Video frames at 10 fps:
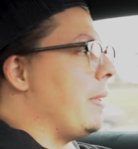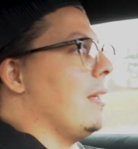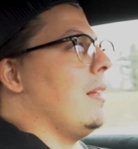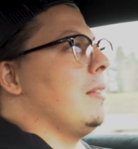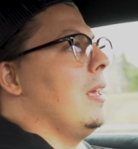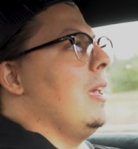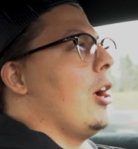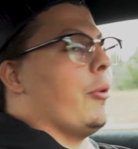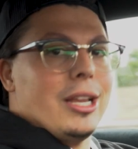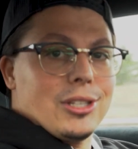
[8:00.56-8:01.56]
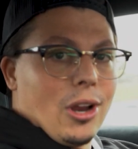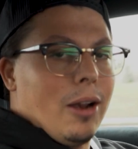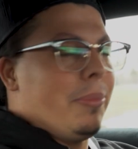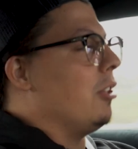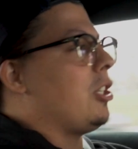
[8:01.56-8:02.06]
build, a race
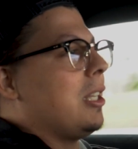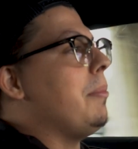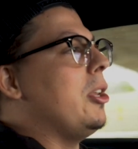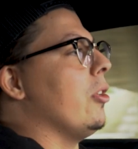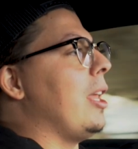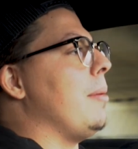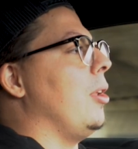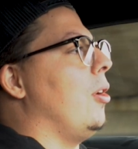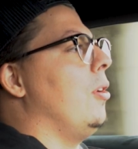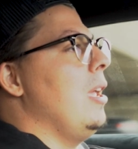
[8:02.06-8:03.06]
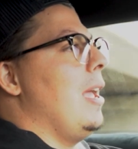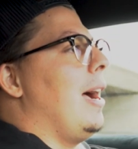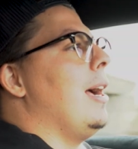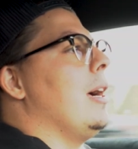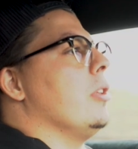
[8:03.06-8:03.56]
car build? Just let me know down below.
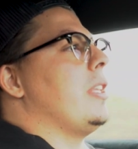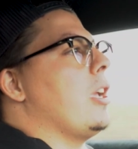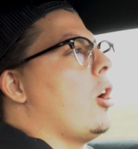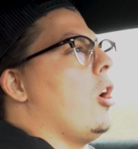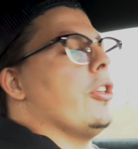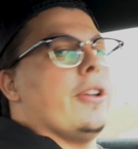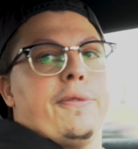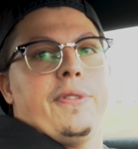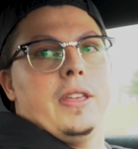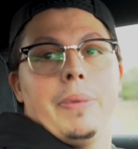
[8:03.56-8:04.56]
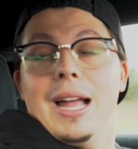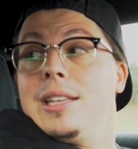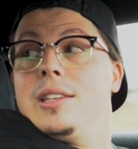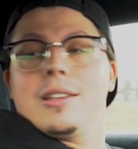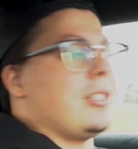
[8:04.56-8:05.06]
I'll take all your feedback
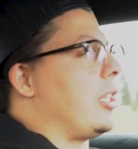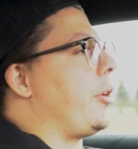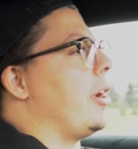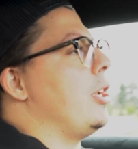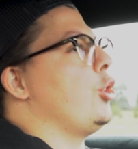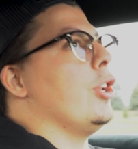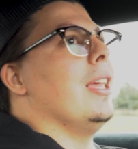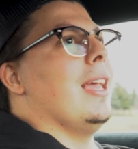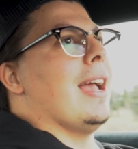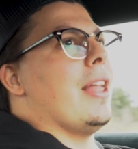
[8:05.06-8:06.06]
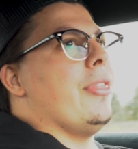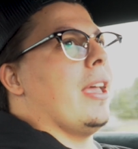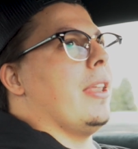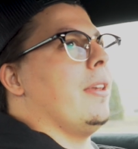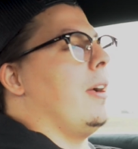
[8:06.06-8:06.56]
into consideration, and
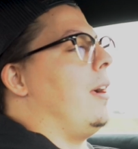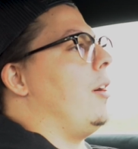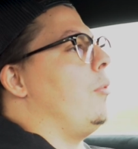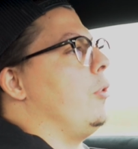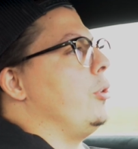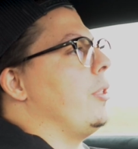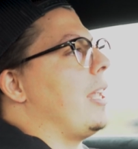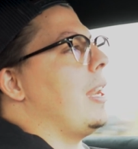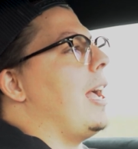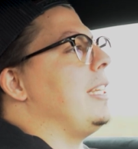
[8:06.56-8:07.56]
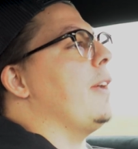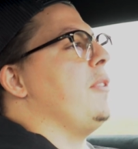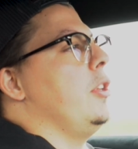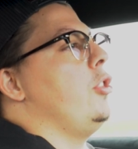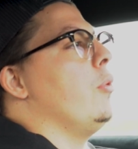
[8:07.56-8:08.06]
then we'll do that. I
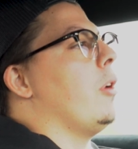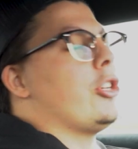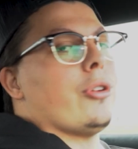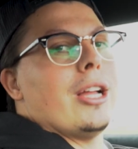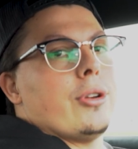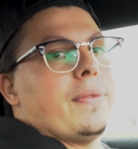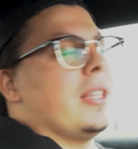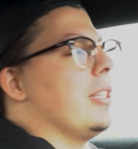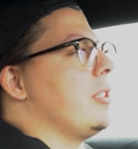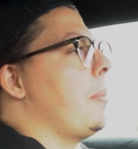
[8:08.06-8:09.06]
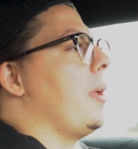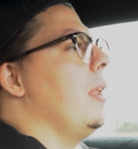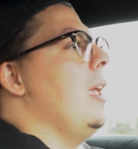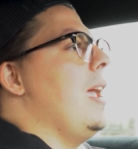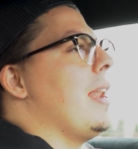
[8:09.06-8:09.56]
definitely do want to try drifting this a bit,
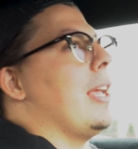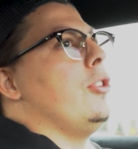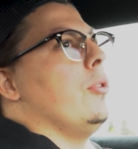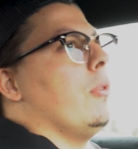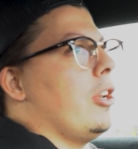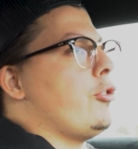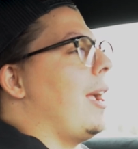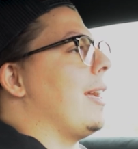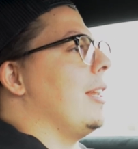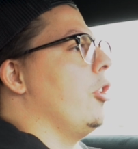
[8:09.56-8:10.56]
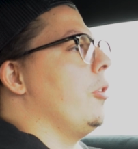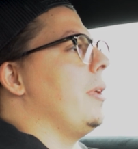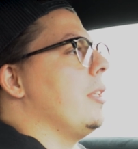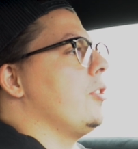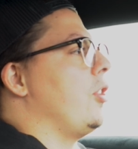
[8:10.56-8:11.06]
and I do want to track it a little
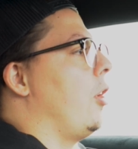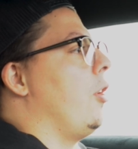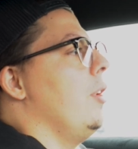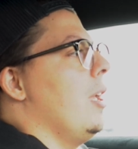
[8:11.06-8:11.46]
bit, so